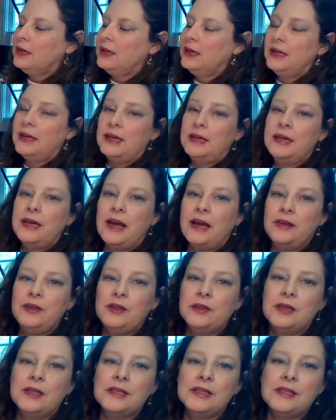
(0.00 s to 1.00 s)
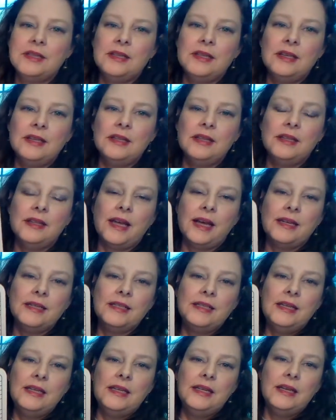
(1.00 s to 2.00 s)
And now you can see that that
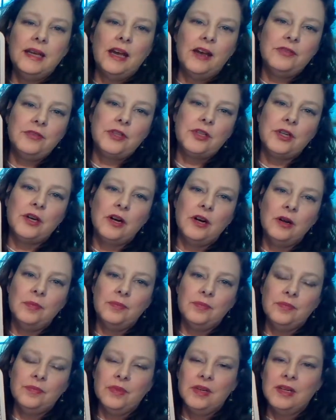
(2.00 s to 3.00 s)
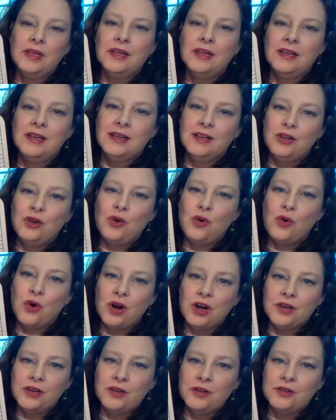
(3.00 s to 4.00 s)
D, F sharp
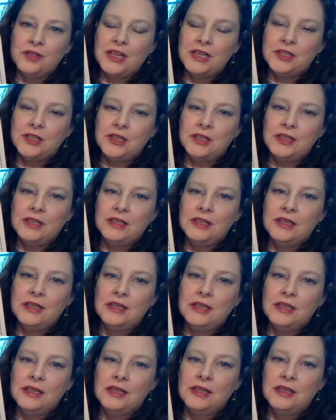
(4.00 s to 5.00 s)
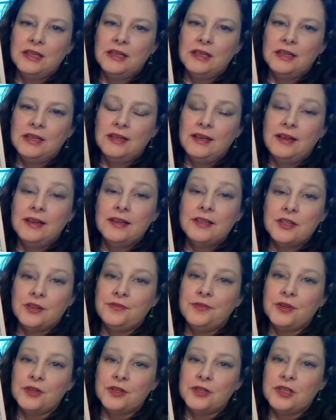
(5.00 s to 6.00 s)
chord notation is a
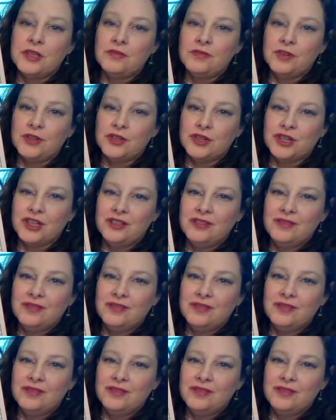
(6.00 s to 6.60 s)
first inversion.